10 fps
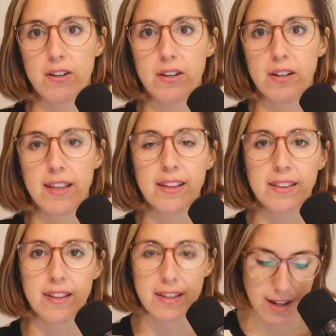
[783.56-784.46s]
than
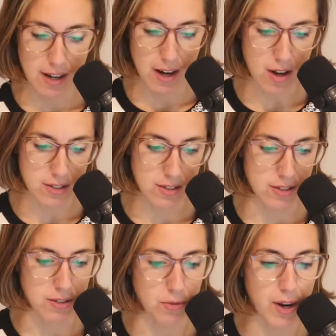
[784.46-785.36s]
the loss,
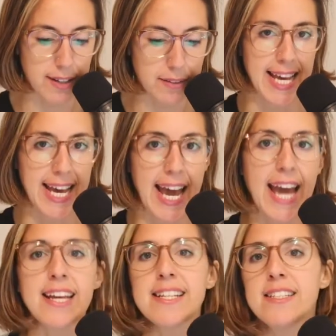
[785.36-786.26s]
right? And
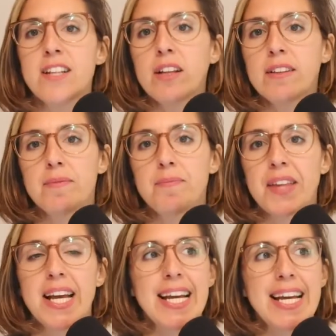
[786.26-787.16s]
it's
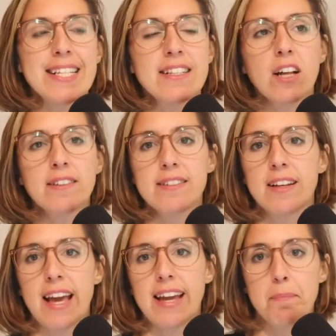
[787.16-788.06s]
not
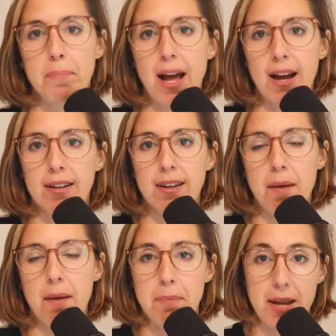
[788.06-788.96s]
like a plug
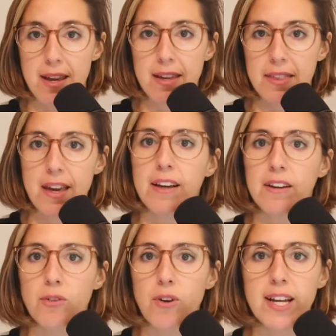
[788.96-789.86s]
and play thing,
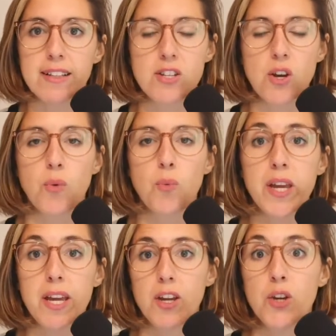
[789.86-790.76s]
right? So
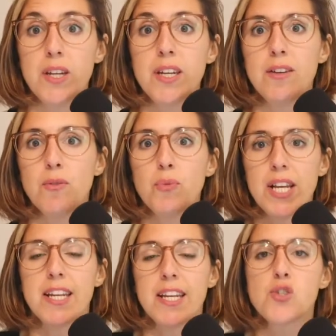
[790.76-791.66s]
you really
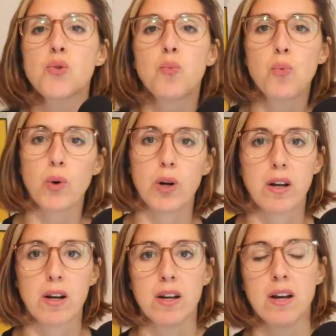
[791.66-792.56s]
need to
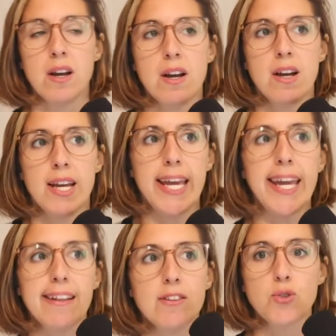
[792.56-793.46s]
work
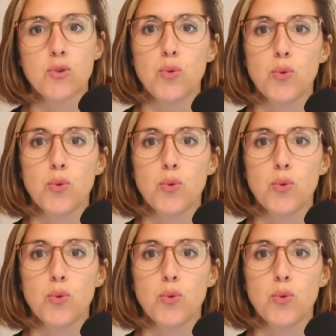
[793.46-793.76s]
into